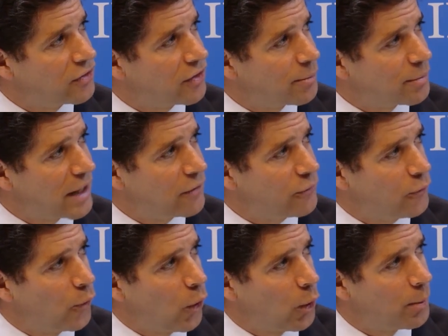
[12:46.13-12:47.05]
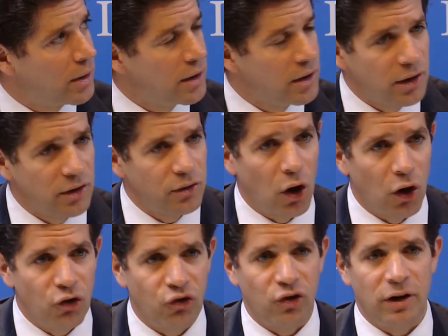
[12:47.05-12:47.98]
So the platform
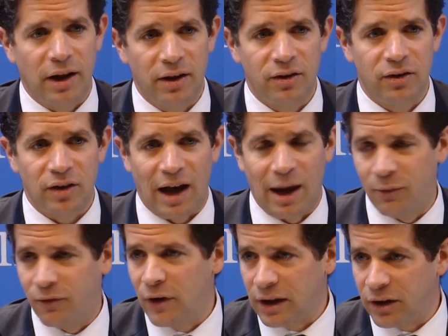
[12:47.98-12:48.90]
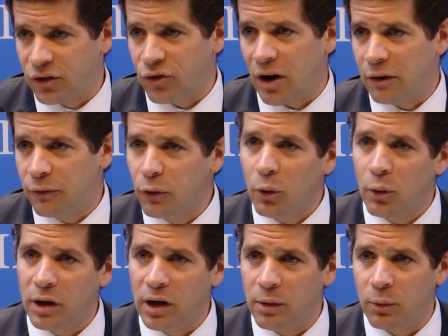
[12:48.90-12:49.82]
notion is fairly
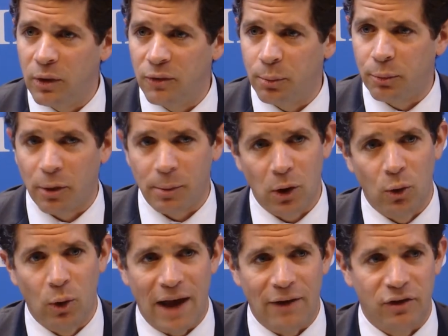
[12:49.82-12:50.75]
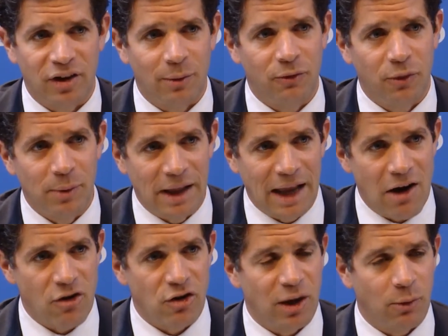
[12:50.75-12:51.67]
straightforward, and we've probably all had some
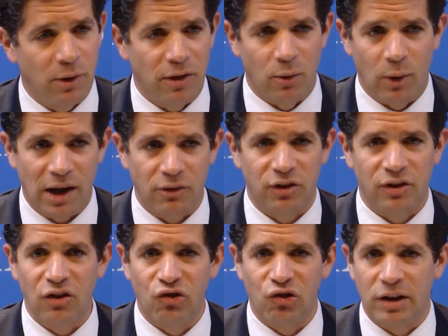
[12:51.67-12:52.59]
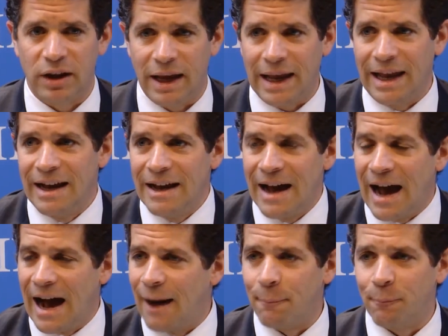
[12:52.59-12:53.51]
familiarity with it, where you essentially,
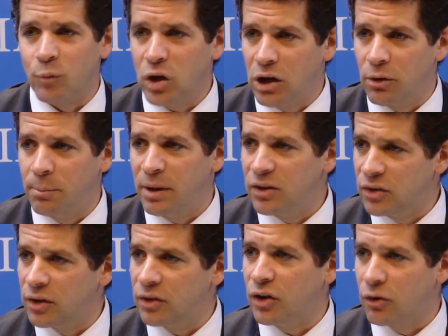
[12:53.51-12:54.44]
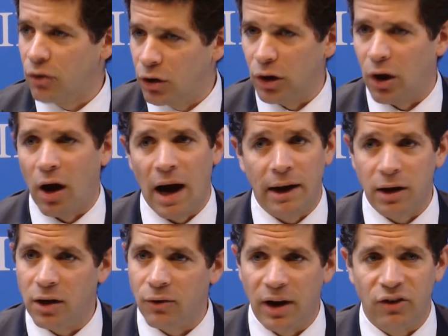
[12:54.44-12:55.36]
you're a business, you're online
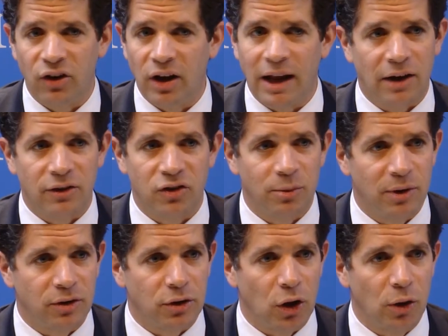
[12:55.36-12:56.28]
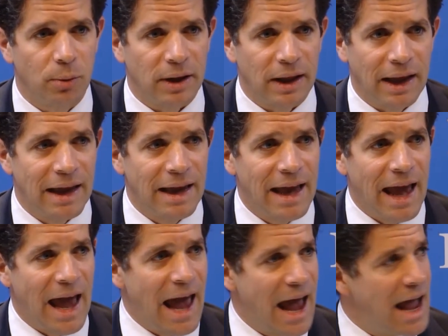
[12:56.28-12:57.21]
and you're reaching customers globally.
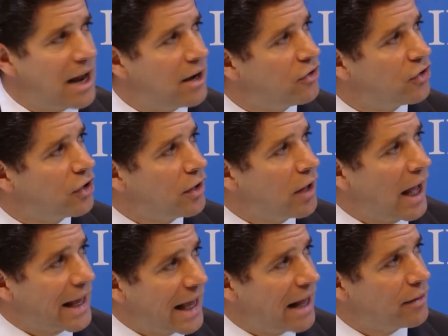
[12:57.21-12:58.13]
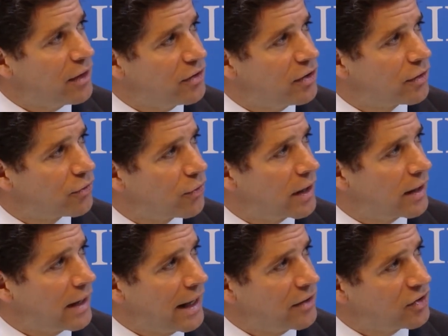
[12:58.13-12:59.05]
And again, this is a
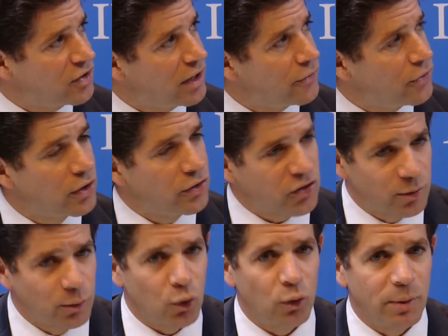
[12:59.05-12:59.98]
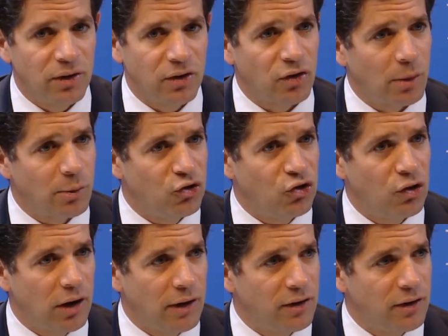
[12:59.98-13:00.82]
really significant small business opportunity.